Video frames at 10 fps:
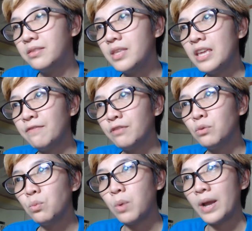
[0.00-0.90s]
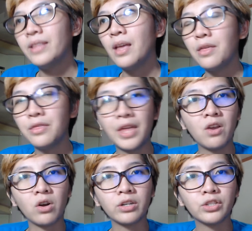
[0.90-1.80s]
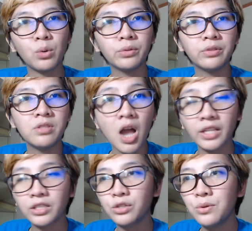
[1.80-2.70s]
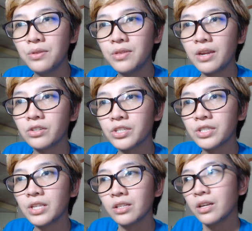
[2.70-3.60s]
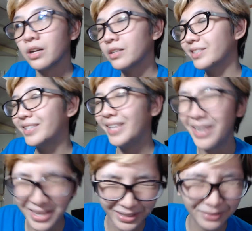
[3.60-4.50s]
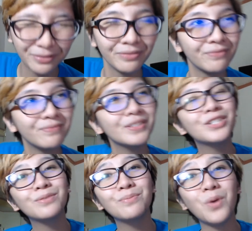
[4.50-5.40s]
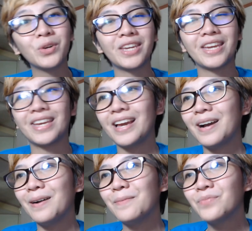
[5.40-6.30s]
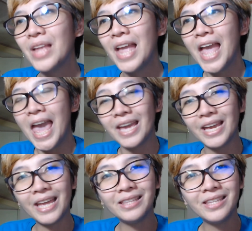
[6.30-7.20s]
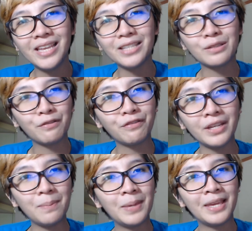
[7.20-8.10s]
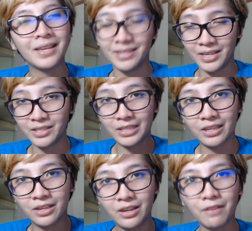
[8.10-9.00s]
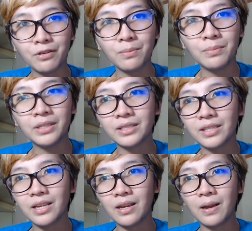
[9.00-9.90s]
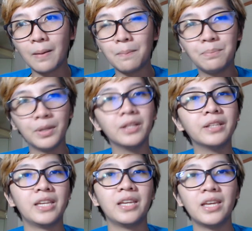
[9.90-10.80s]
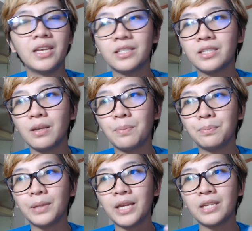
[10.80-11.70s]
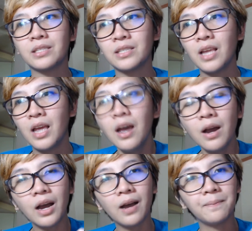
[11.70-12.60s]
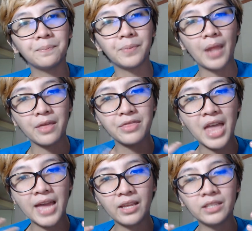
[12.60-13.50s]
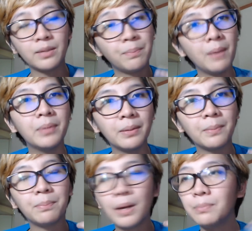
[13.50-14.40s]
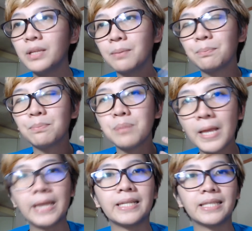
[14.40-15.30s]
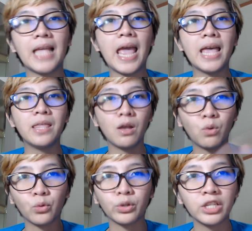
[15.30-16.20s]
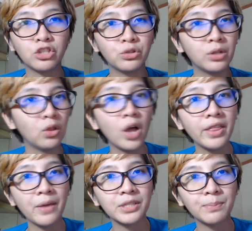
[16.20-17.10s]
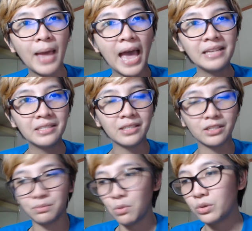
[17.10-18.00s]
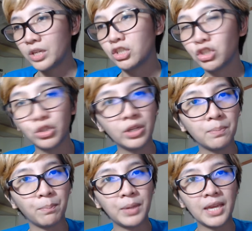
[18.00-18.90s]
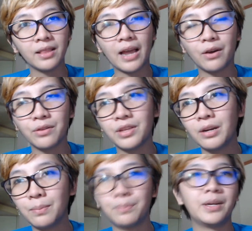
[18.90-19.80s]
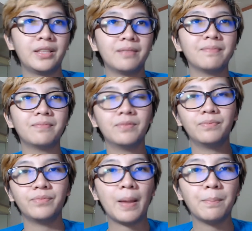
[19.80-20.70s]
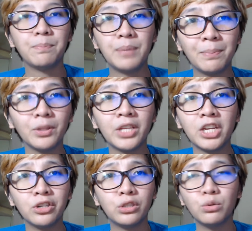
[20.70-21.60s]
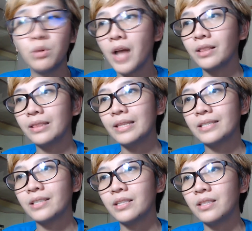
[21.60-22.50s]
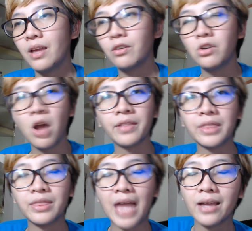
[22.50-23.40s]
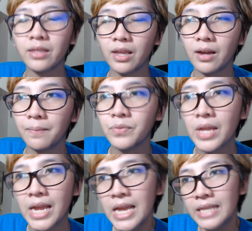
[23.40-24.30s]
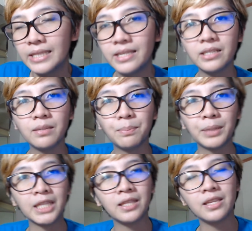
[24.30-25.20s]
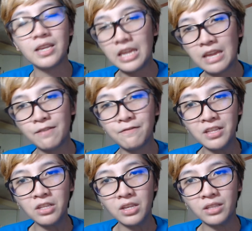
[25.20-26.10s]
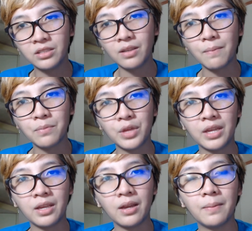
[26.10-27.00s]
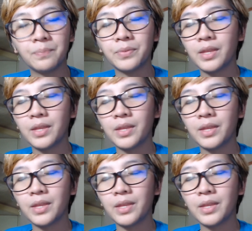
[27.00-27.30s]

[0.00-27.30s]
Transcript: even when they are told not to, they are still still smoking. Um, and it's funny because it's government a building, it's a place um, that it's a public public place, and according to the law that was passed, smoking shouldn't be allowed there, but people here do not listen. They are not that um, disciplined, even in something um,